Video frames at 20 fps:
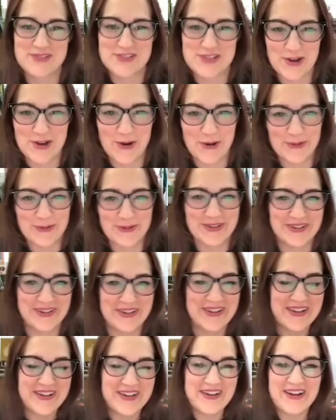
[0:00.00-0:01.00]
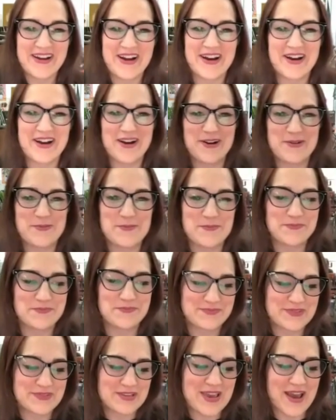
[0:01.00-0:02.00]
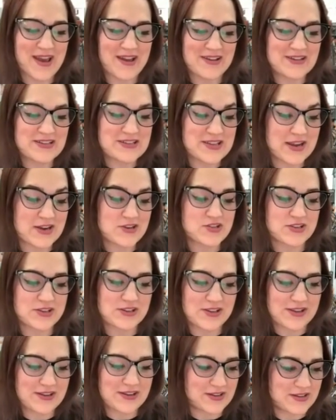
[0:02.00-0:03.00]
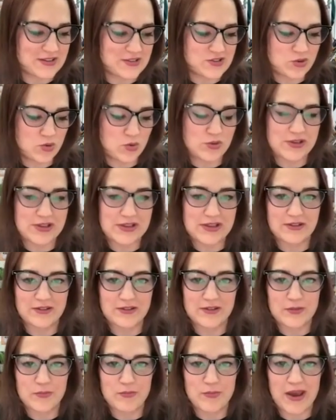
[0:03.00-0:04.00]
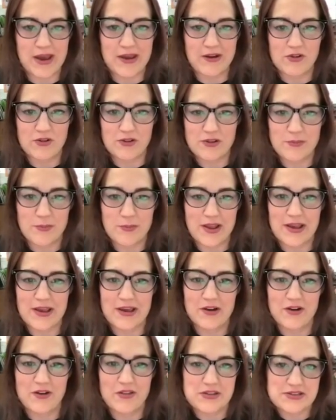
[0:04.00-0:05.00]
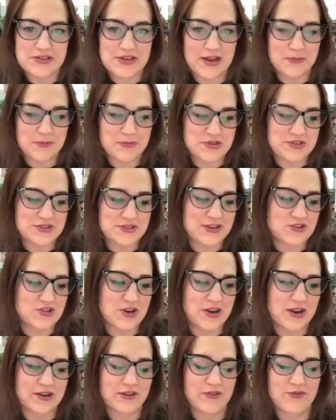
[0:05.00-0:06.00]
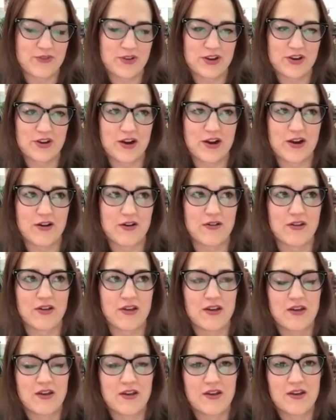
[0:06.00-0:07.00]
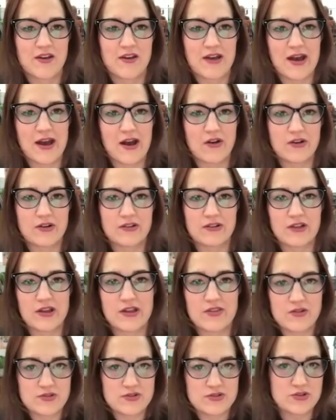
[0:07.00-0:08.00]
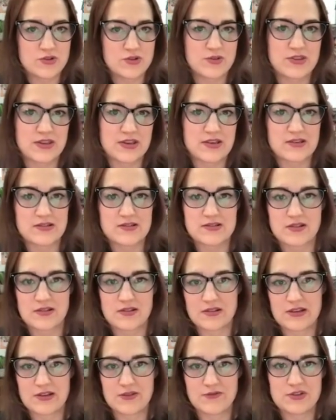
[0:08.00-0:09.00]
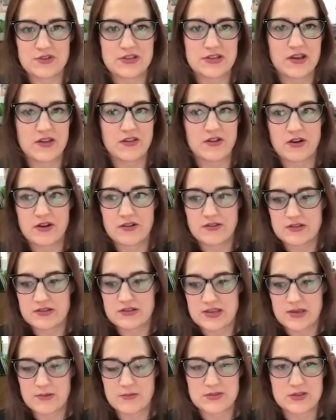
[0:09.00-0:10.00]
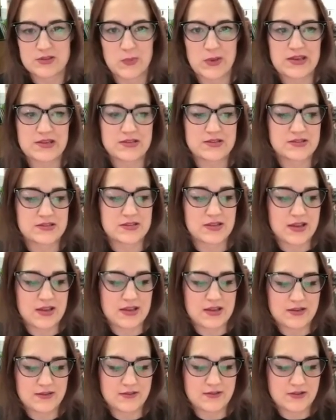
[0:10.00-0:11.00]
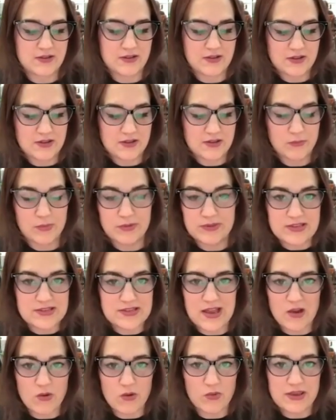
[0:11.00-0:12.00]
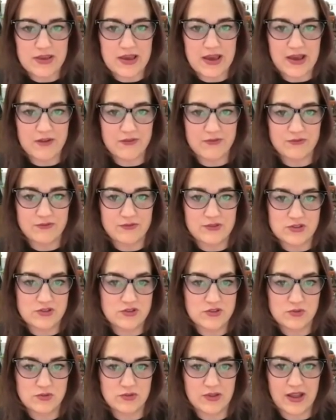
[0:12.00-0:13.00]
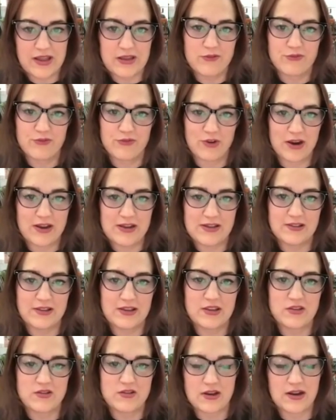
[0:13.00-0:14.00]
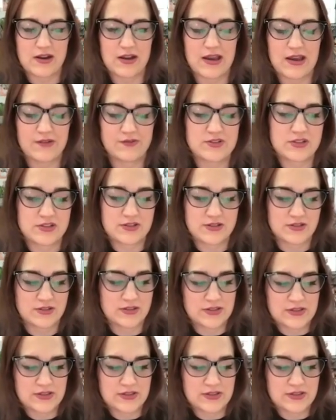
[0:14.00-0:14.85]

so um yeah and it's actually like a dueling battle in my head all the time just like trying to figure out how to let those two things live together in the same space and but that's how we have to do life right like you kind of have to